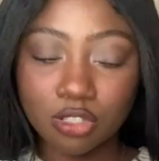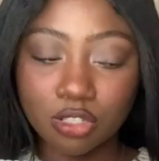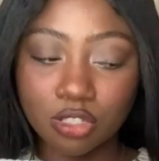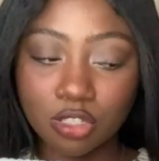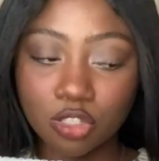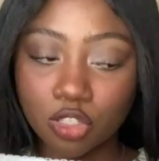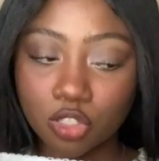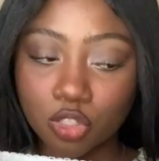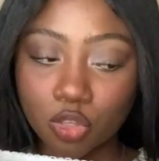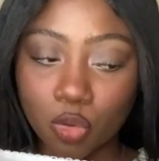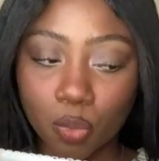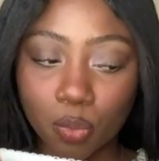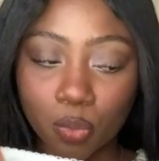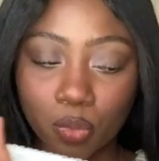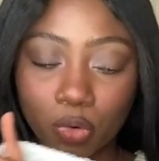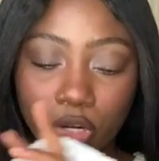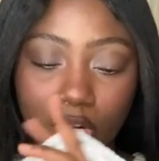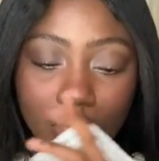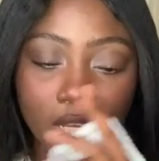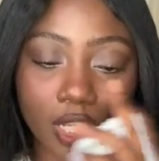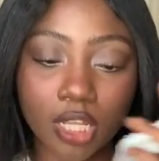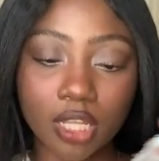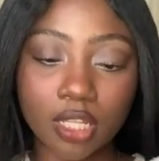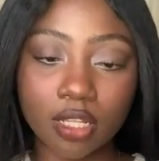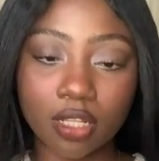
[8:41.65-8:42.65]
It's so
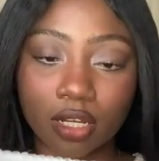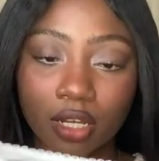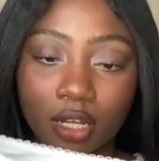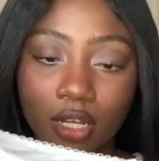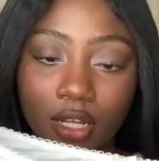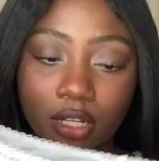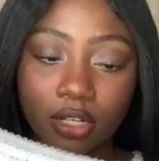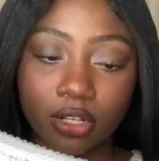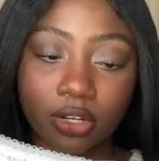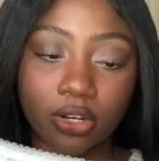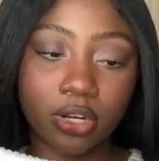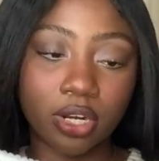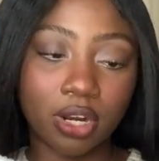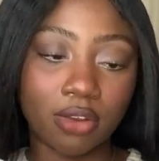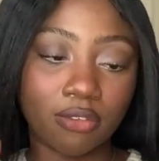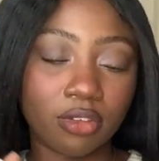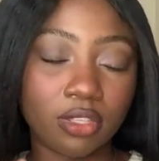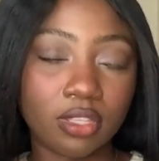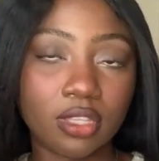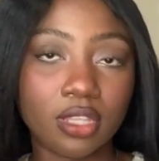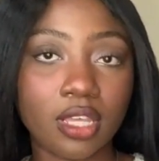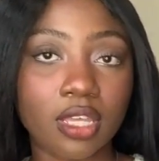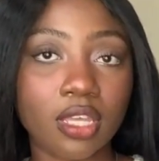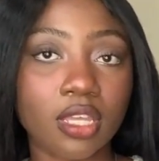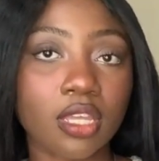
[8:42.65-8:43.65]
pretty, the color and
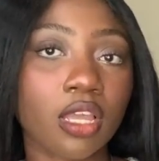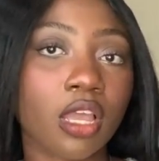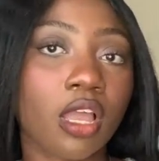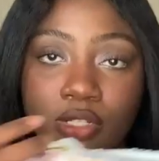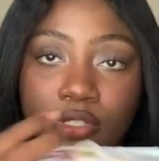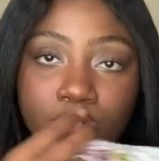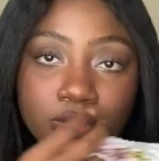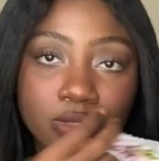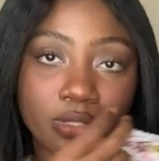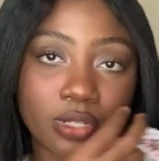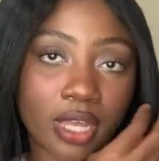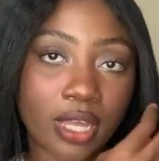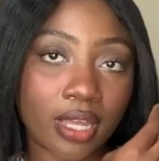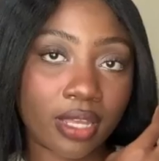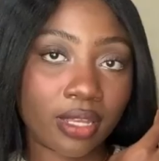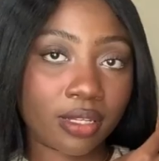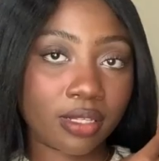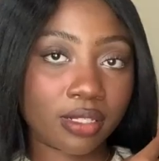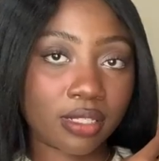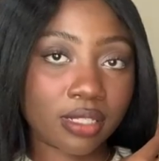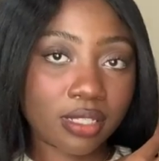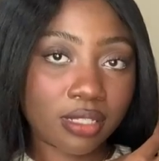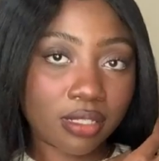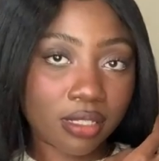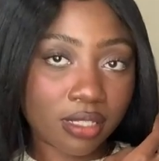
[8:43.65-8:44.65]
everything. As you
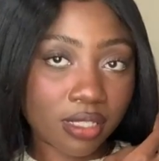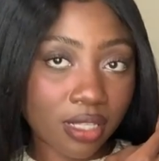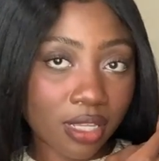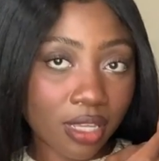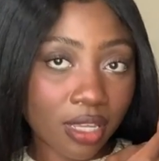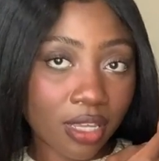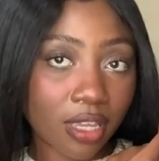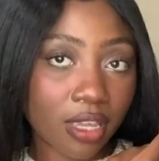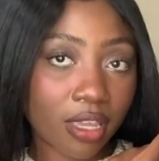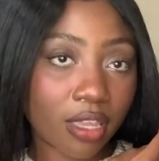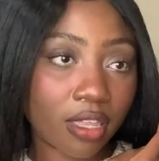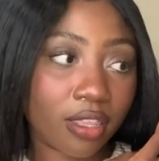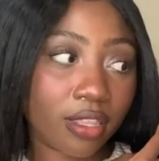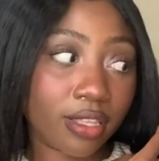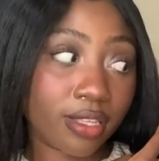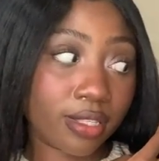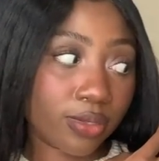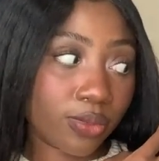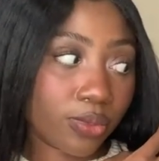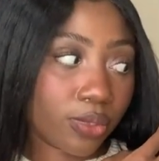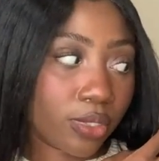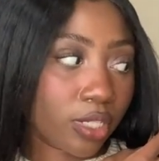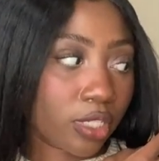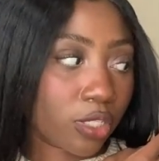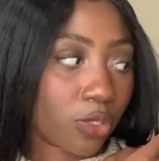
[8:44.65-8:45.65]
guys can see,
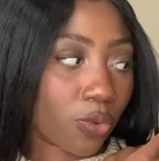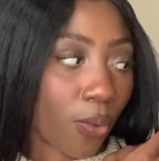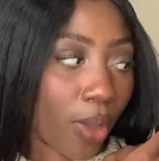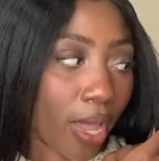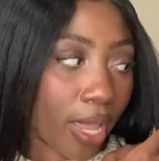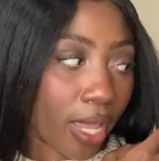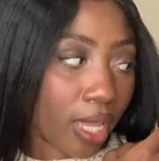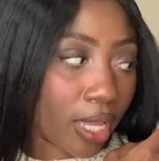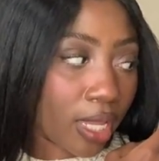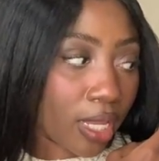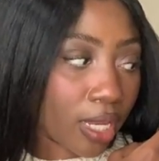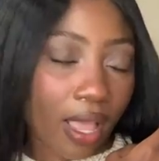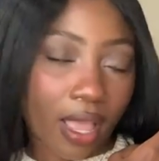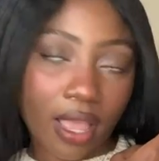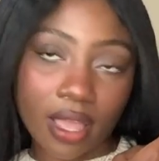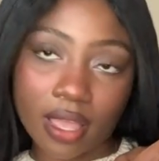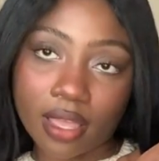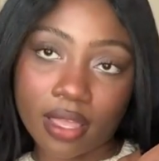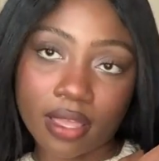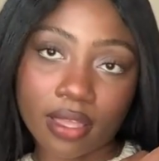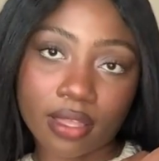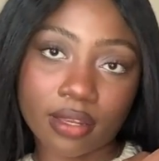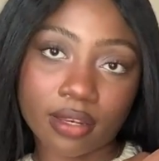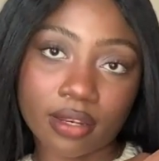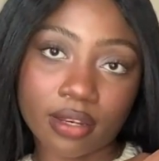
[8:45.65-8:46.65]
this one is white,
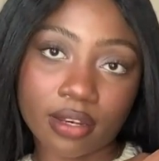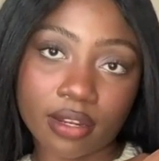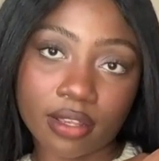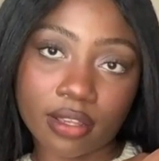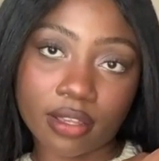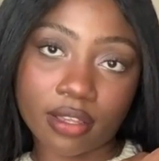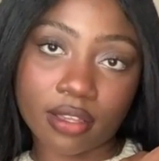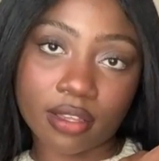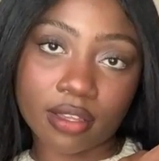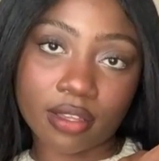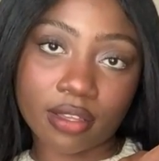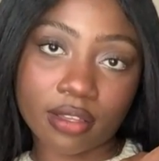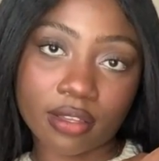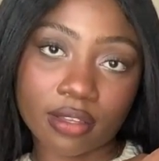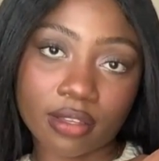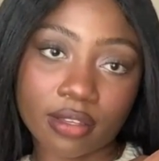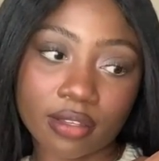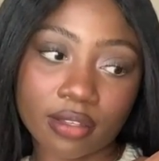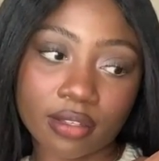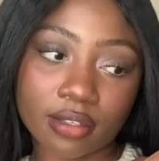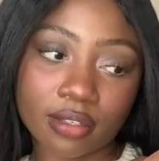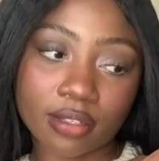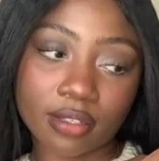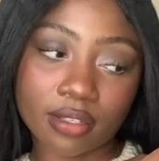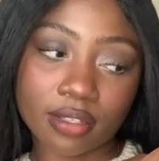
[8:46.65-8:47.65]
and
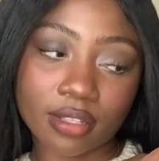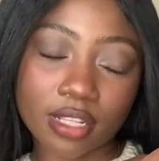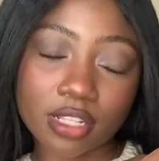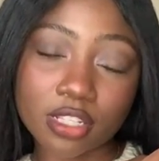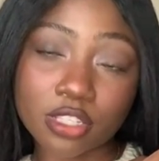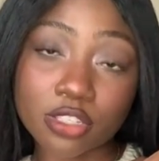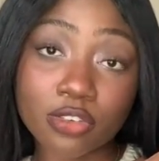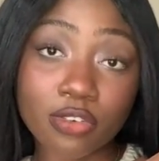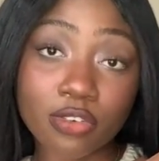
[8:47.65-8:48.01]
that's